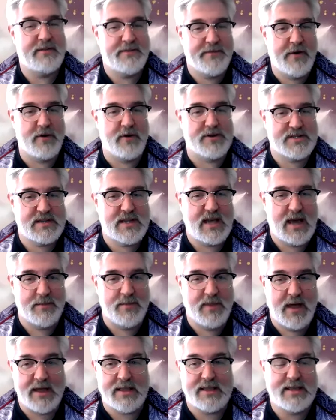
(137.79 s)
at first
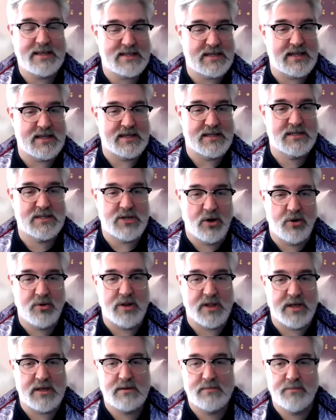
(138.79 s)
I'm like, this is
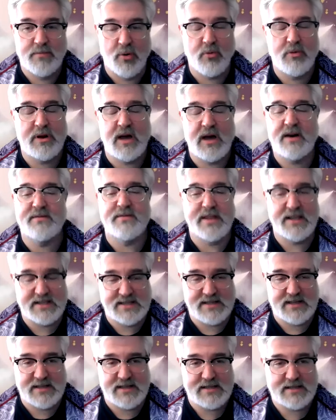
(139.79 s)
totally born of
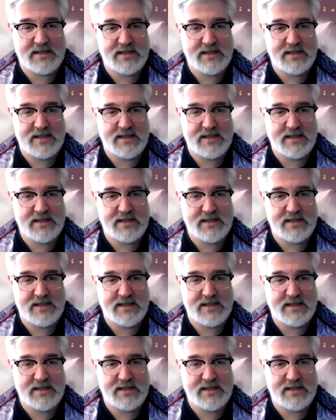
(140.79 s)
laziness.